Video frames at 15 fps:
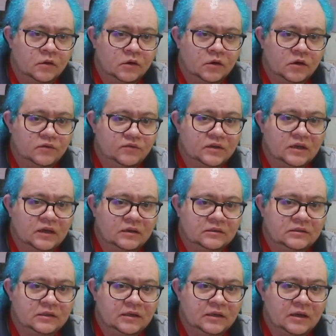
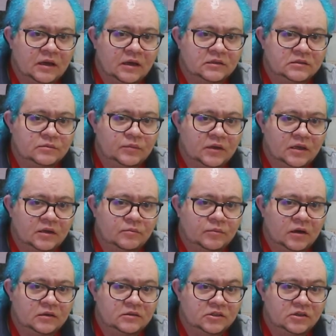COVID-19 has been
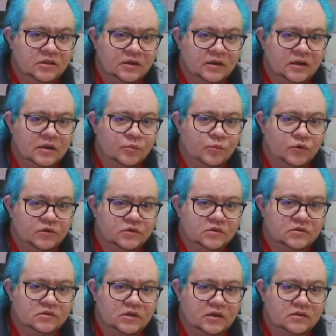particularly
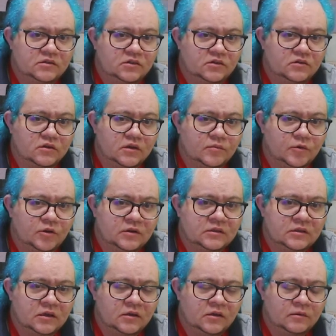brutal to our student
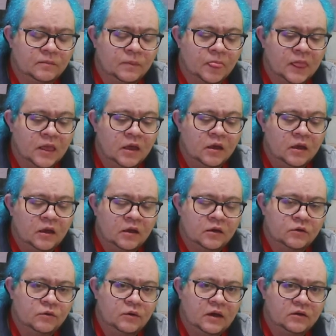community,
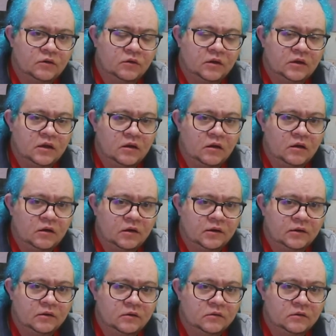and quite early
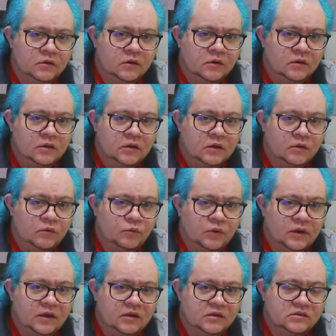on
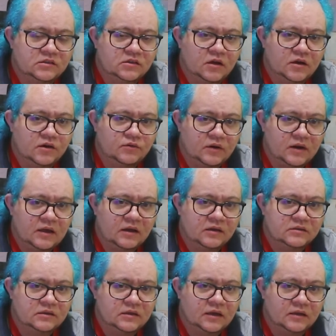we started
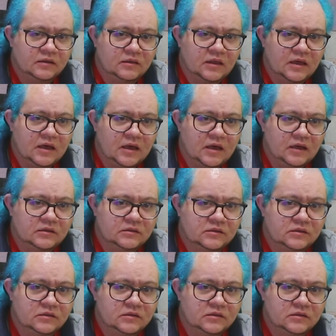realizing that